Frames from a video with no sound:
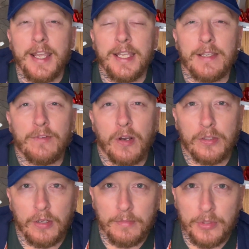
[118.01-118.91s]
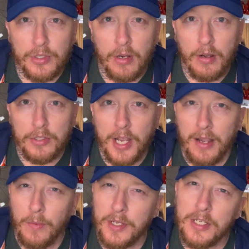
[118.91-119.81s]
you've got Dom's Charger,
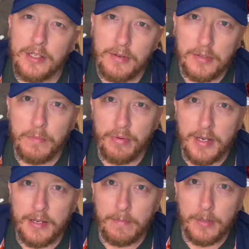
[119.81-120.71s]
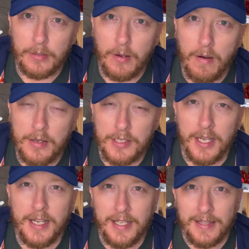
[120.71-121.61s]
which is another brilliant build, guys.
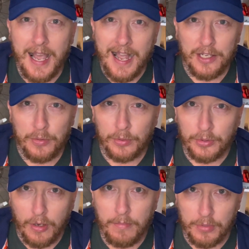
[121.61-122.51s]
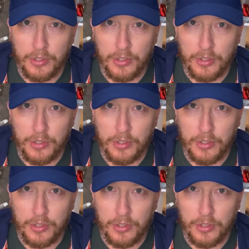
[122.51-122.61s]
Actual Dom's